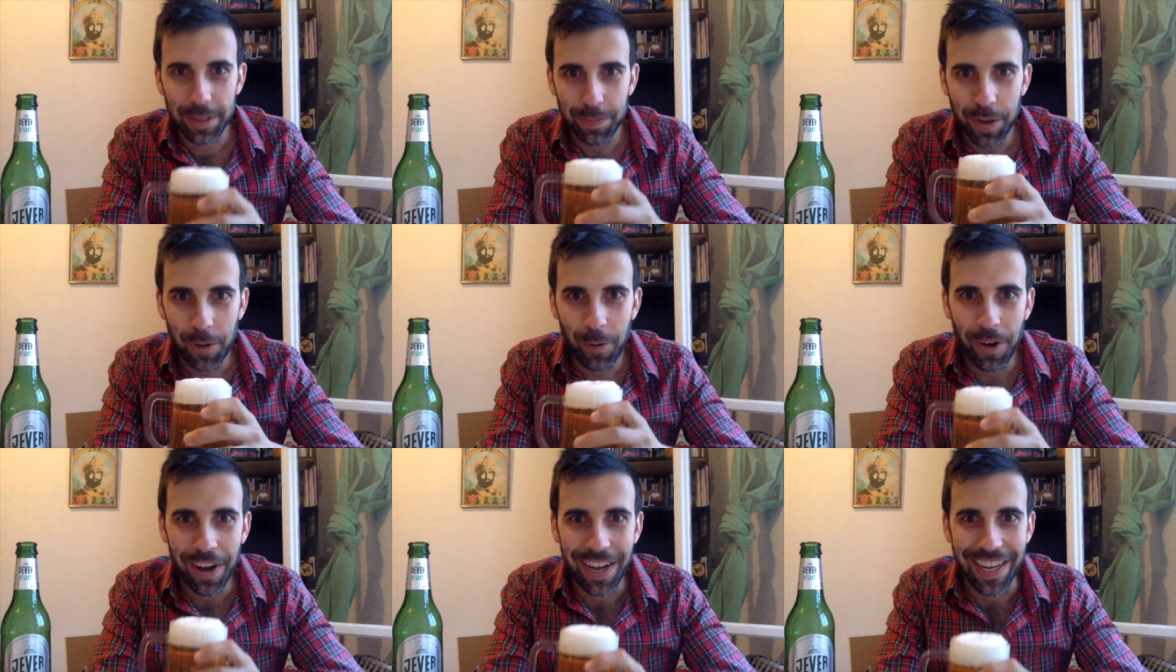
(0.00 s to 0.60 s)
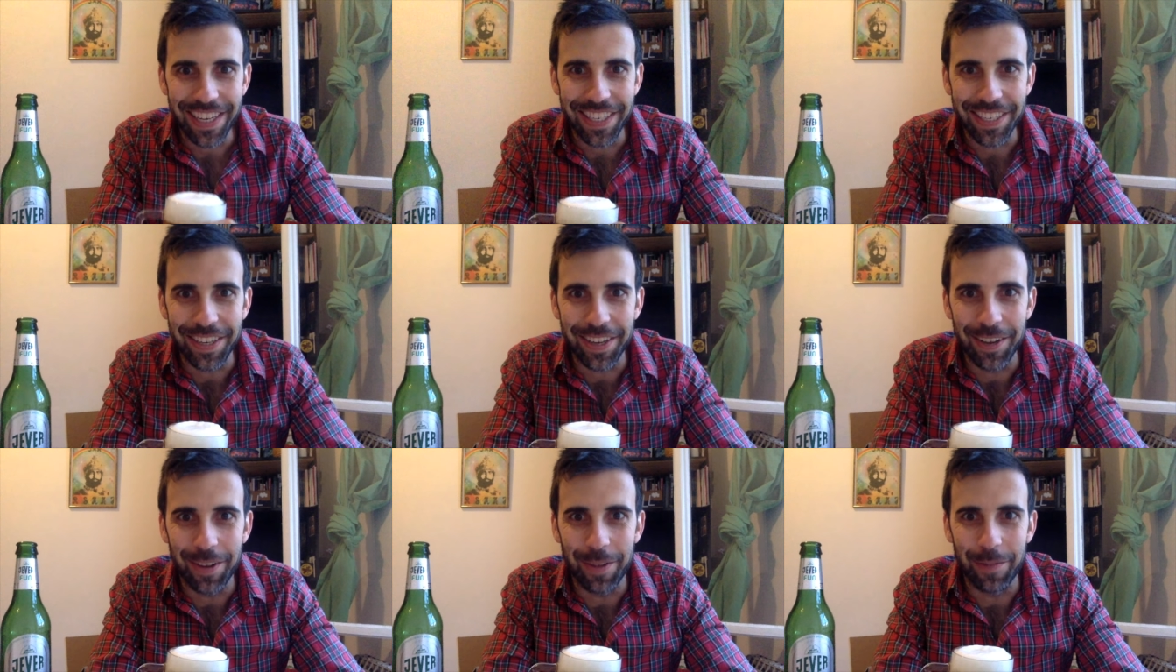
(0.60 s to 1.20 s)
Smell wise,
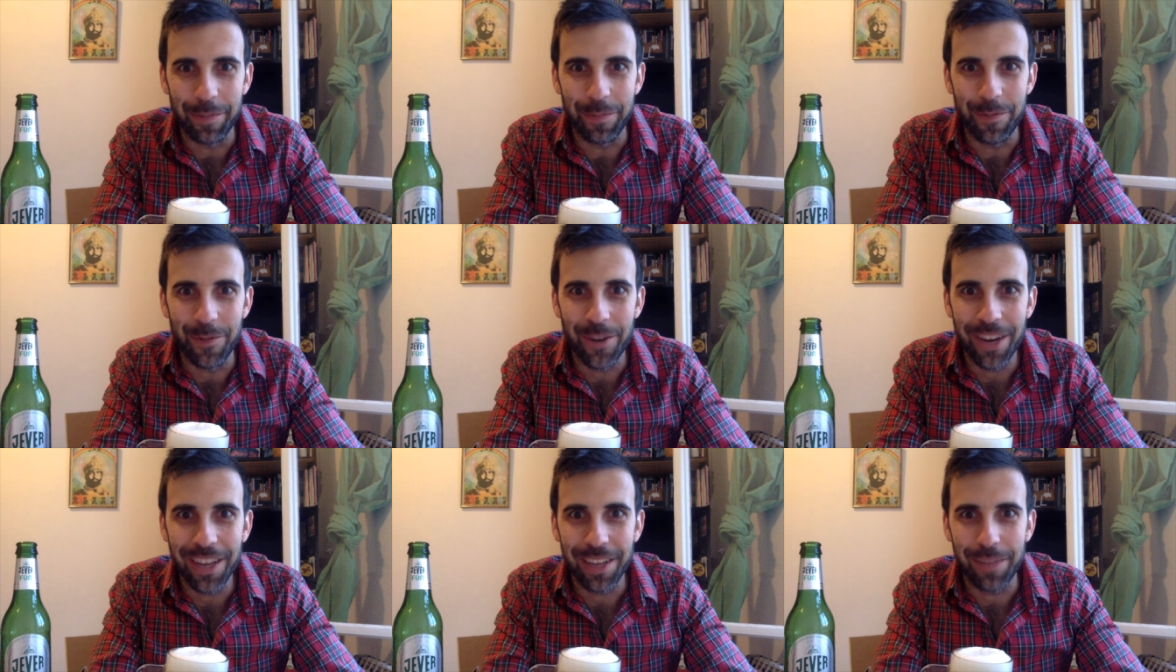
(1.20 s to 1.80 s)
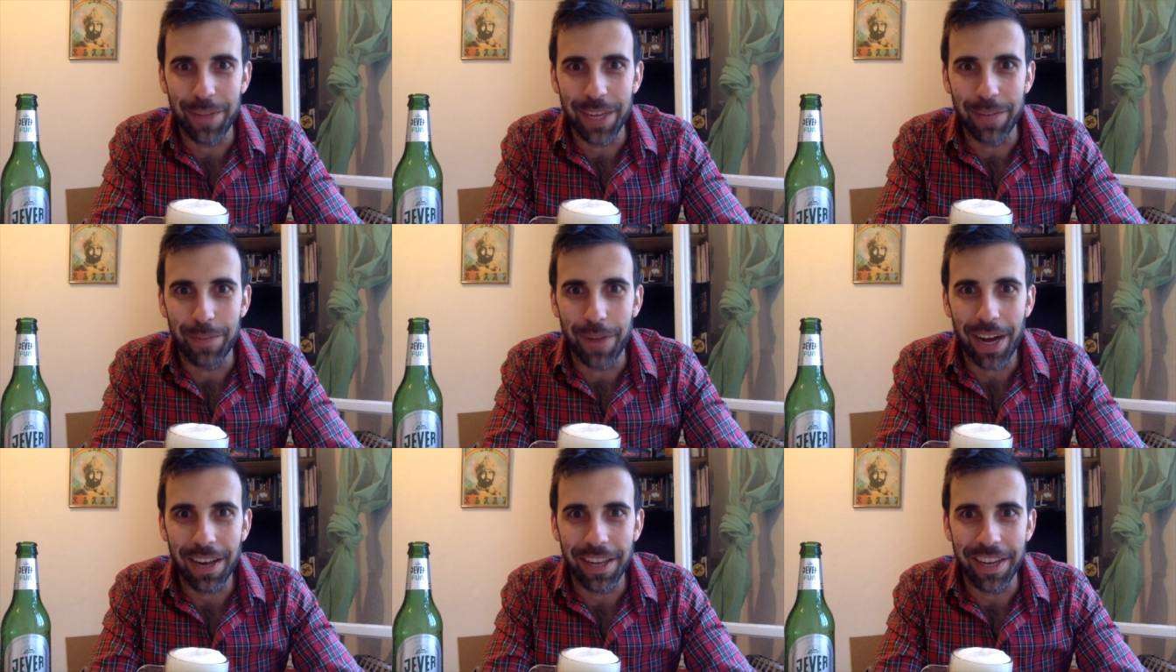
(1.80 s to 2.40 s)
really big
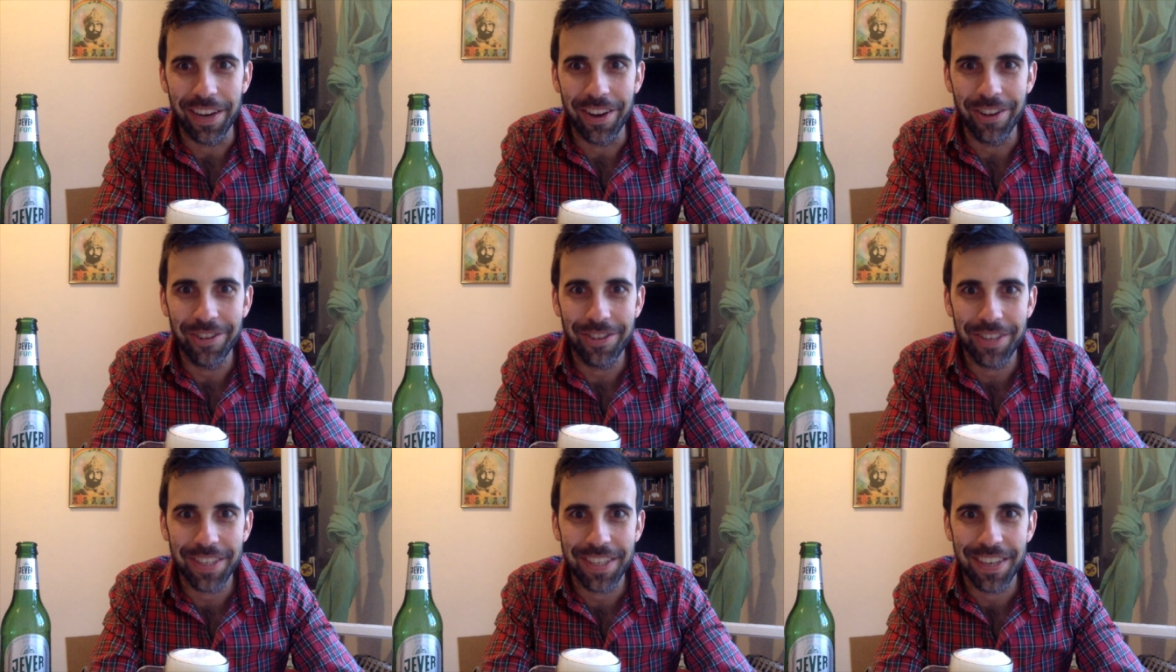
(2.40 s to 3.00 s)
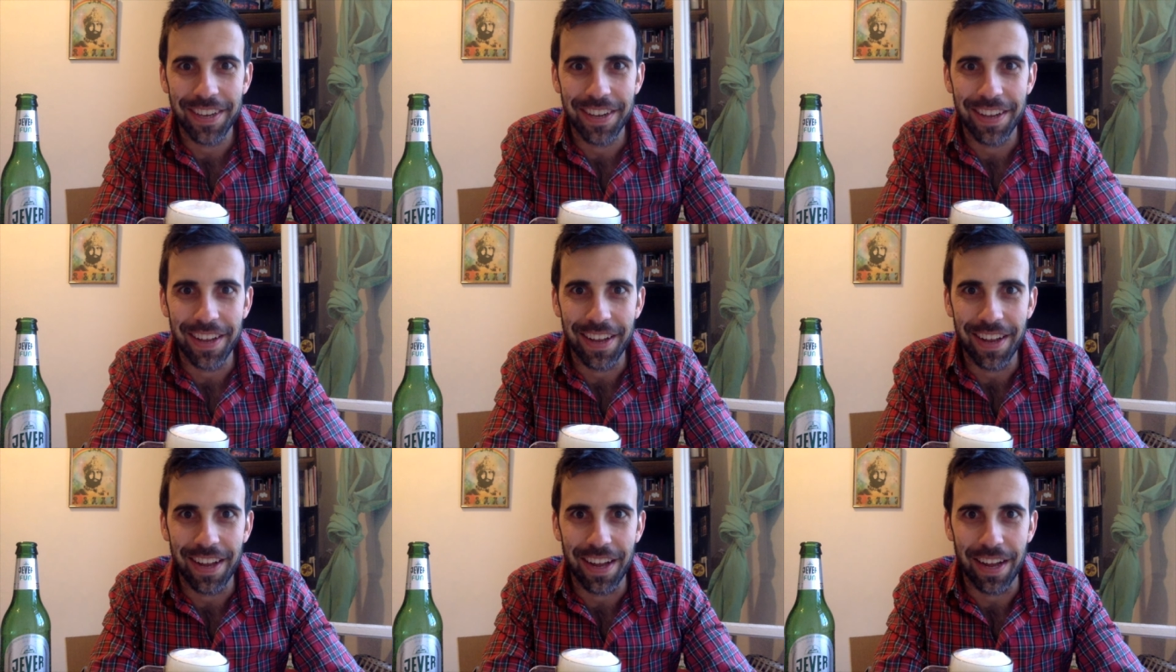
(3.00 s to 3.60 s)
barley notes,
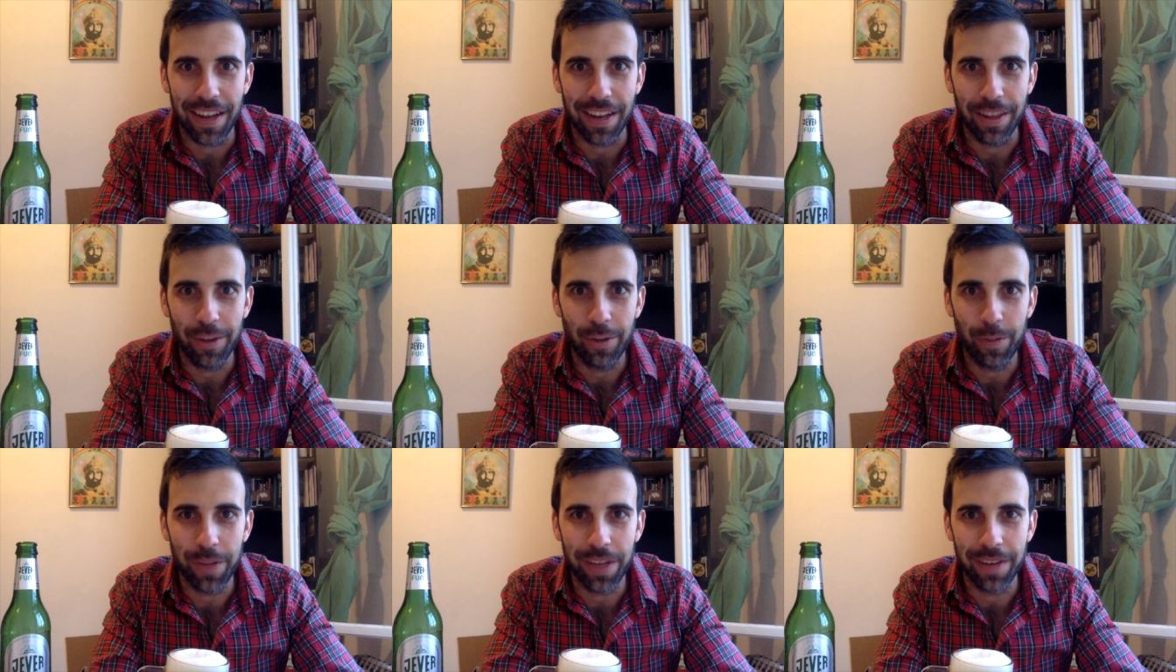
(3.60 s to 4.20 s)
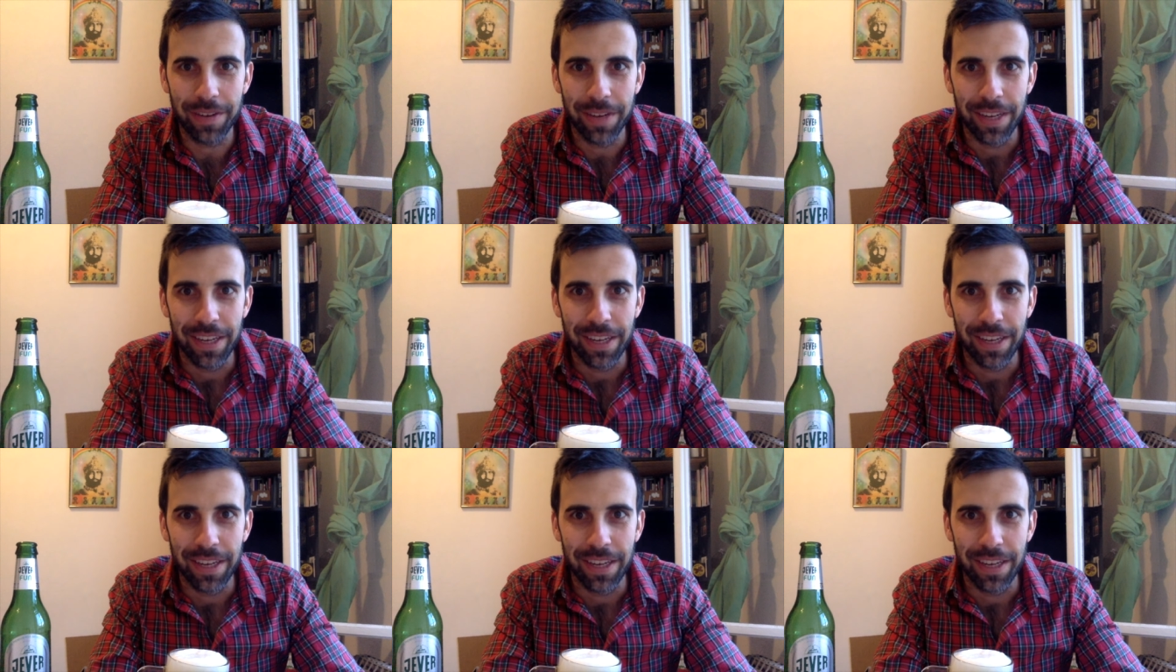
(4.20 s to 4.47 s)
a uh, little bit